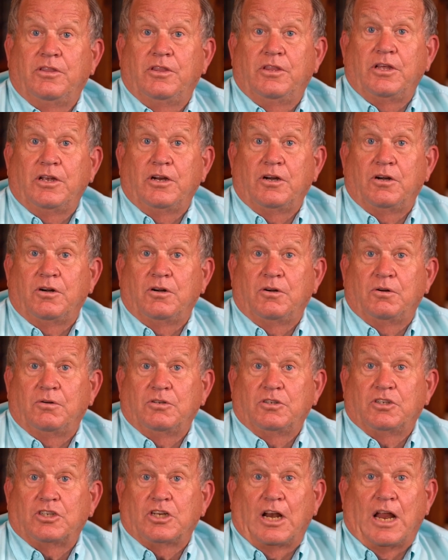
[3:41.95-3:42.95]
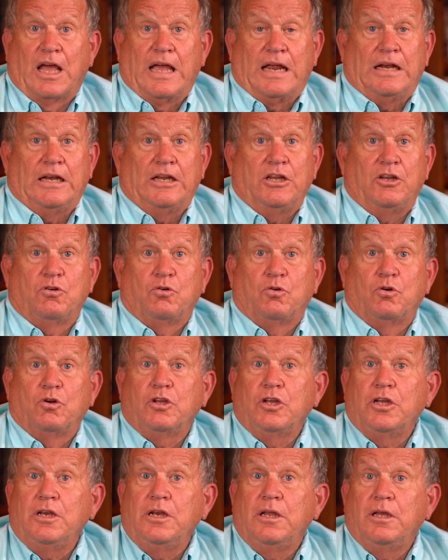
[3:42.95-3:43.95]
they're slightly
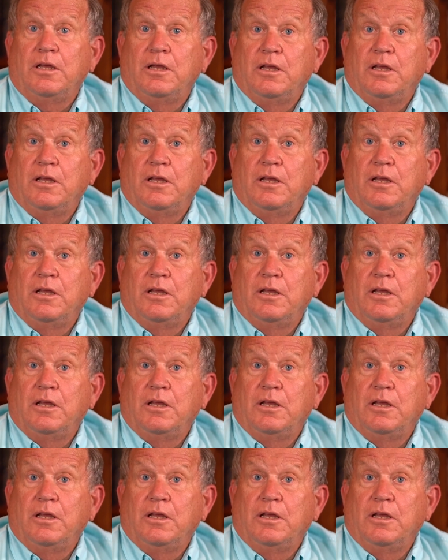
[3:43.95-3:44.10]
crooked,